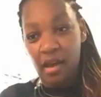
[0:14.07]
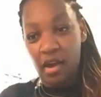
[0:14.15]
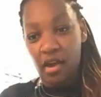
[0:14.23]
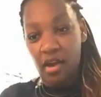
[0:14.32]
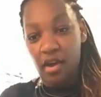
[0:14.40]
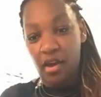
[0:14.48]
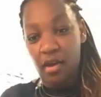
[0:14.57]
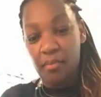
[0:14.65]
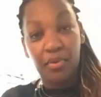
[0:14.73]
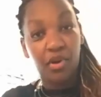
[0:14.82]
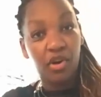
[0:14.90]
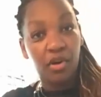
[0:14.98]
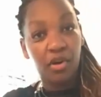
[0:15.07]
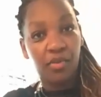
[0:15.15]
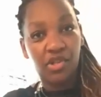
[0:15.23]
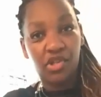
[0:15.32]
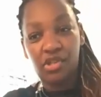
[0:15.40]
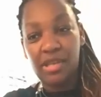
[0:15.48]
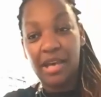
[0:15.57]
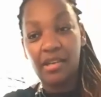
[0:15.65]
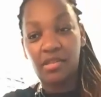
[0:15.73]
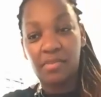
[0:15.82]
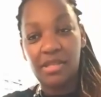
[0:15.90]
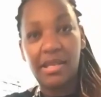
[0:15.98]
a probe, which
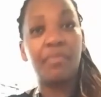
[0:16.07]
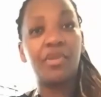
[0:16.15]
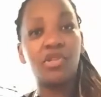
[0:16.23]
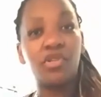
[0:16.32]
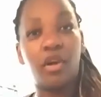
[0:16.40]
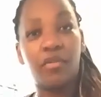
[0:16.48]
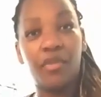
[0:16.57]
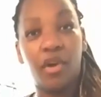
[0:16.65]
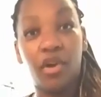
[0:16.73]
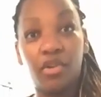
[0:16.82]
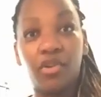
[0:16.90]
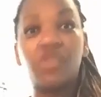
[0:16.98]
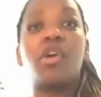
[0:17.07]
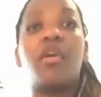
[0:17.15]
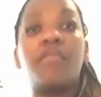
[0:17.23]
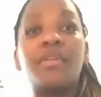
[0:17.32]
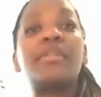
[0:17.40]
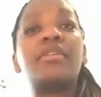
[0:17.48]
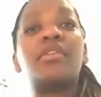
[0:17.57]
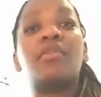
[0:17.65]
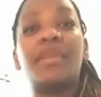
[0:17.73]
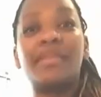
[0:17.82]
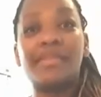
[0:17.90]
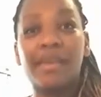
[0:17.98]
tells me the temperature of the oil, because you obviously don't
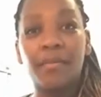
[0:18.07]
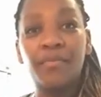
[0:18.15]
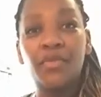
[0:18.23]
want it to